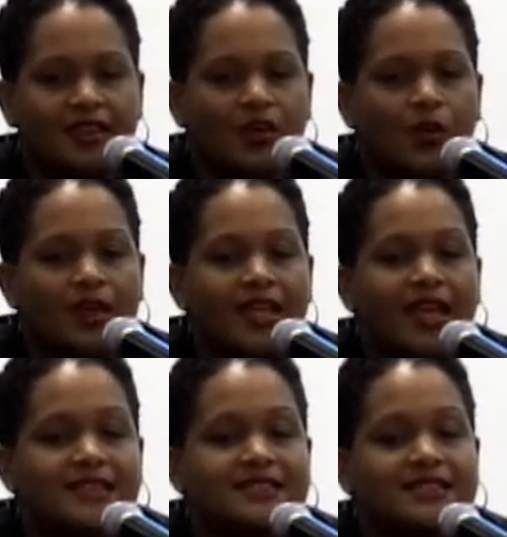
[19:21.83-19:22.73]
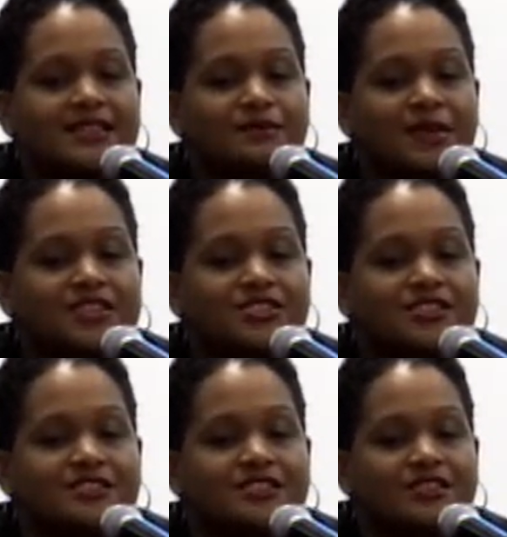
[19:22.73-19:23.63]
What I didn't
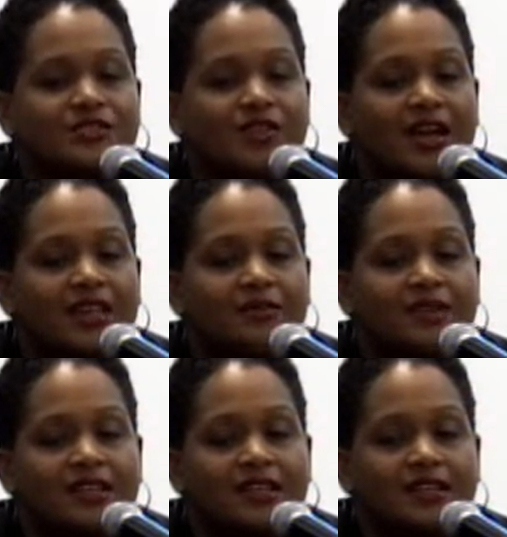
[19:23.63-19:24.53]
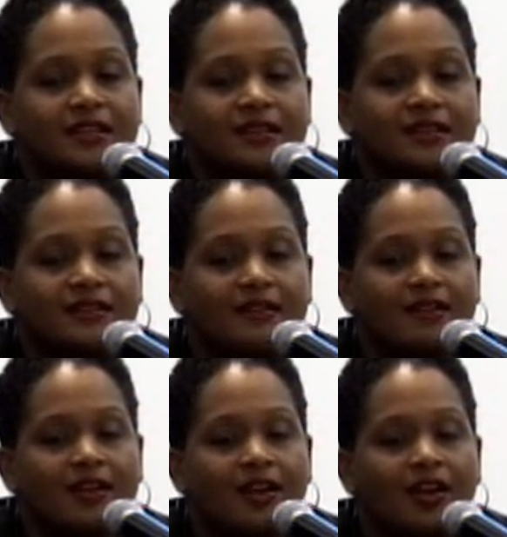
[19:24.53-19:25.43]
mention to you at the beginning
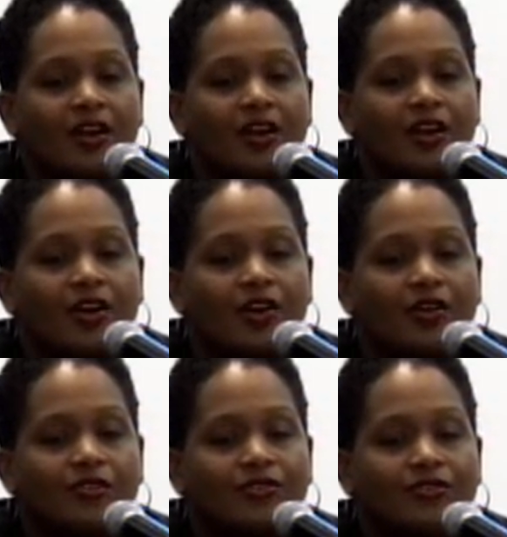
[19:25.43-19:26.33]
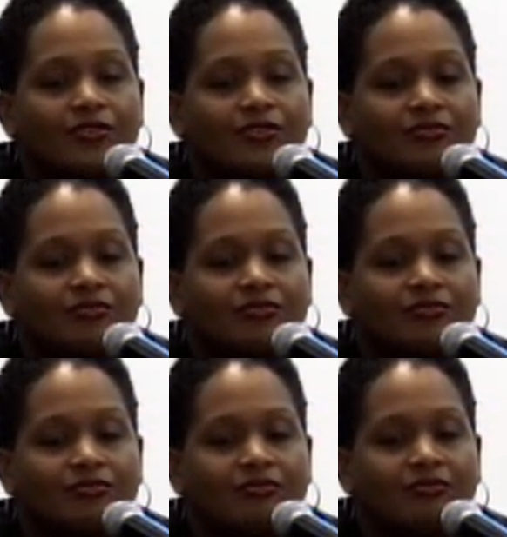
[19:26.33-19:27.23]
of
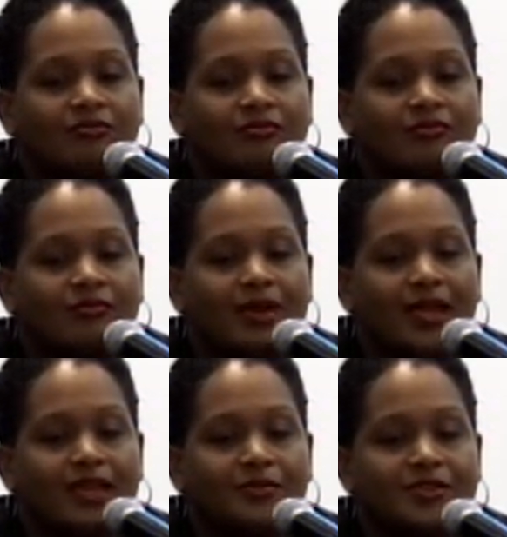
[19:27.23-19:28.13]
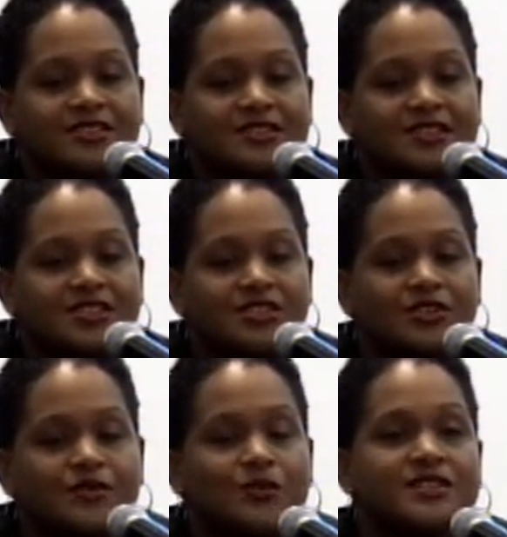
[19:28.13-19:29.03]
my
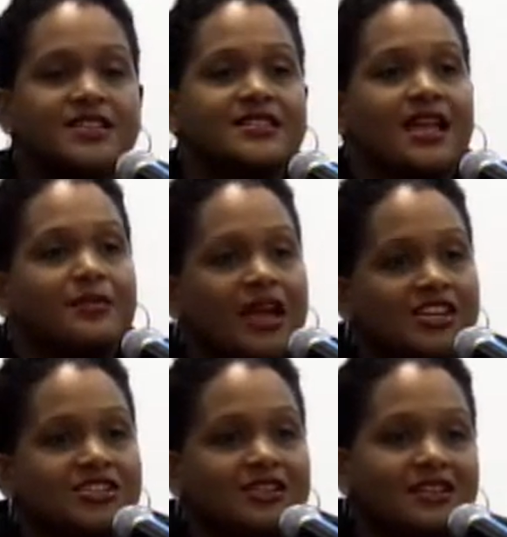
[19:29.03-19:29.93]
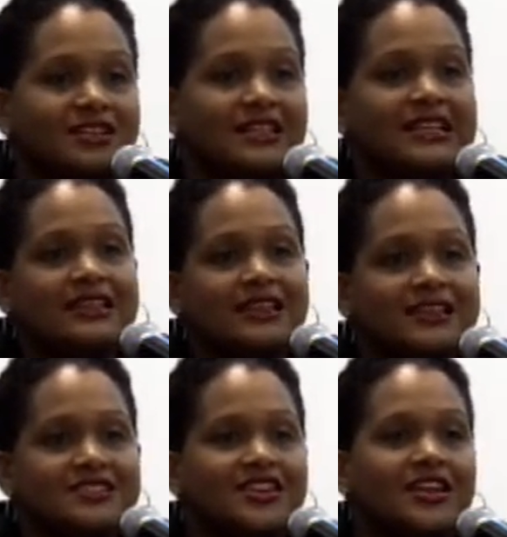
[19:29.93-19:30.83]
presentation was that I'm actually the
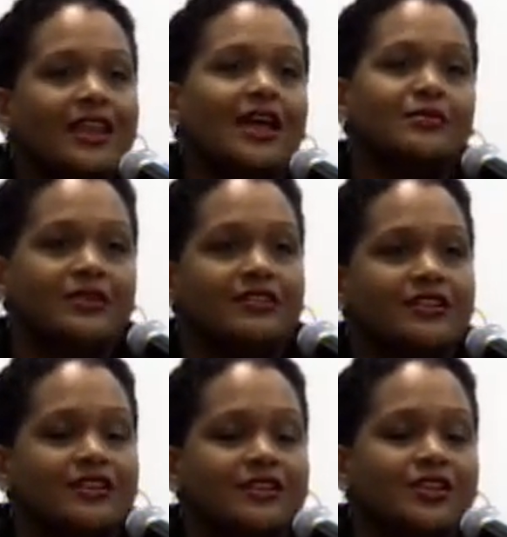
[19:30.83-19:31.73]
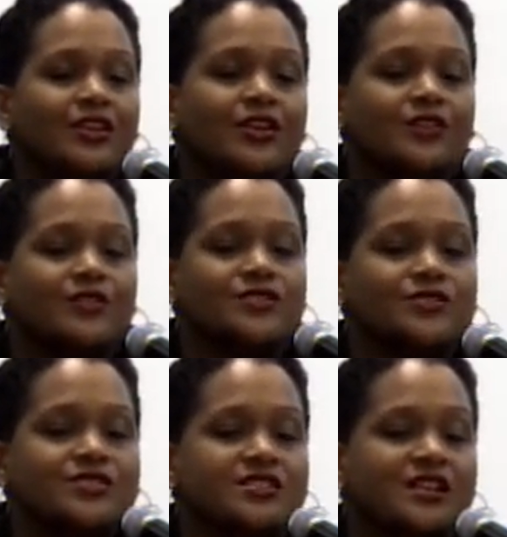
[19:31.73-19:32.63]
liaison librarian for
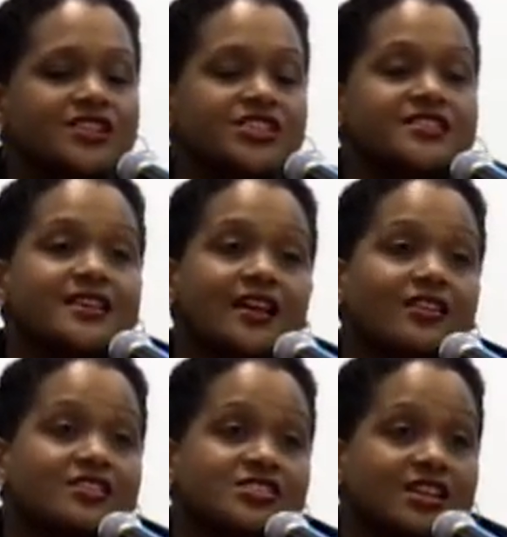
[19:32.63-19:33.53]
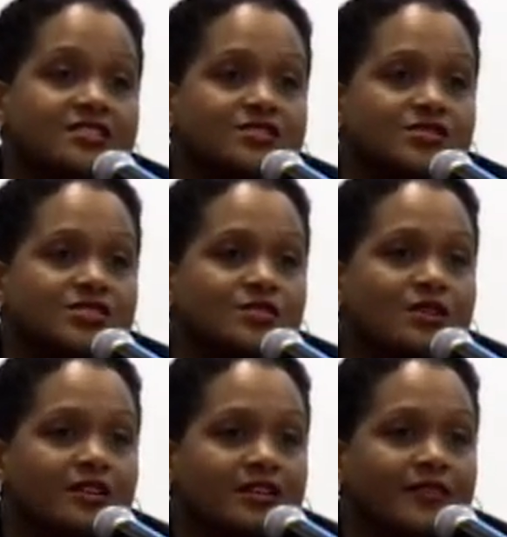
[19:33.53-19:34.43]
sociology, psychology, and social
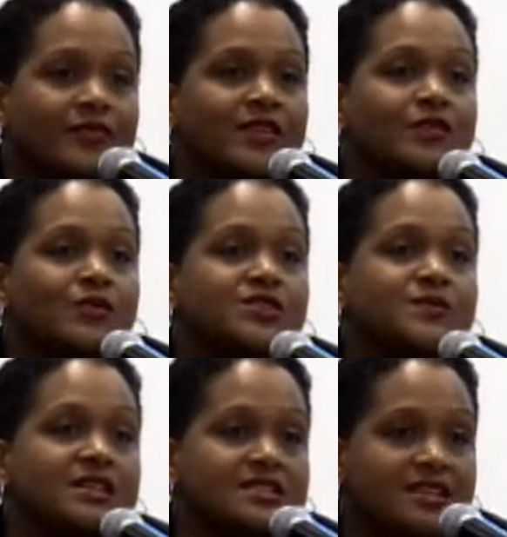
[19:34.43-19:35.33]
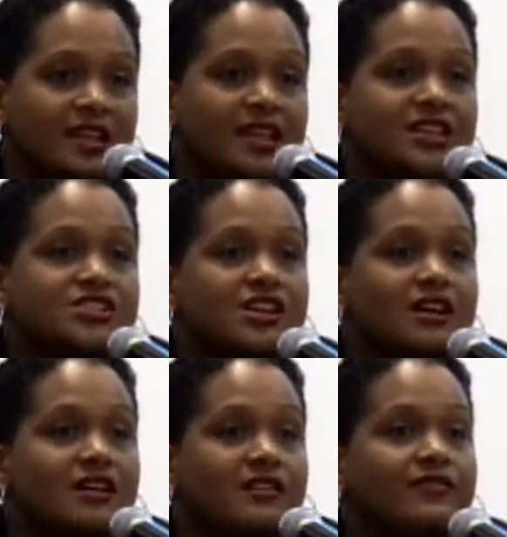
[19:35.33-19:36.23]
work, which means that
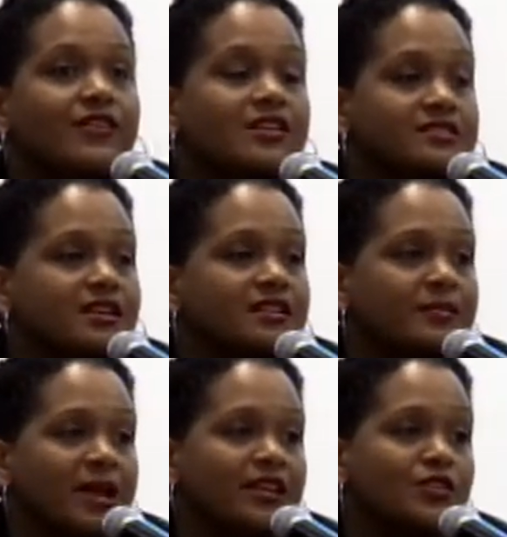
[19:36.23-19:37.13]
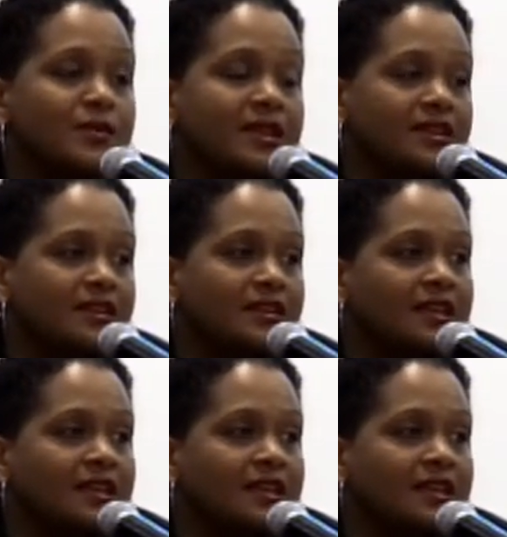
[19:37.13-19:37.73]
HR falls under my domain.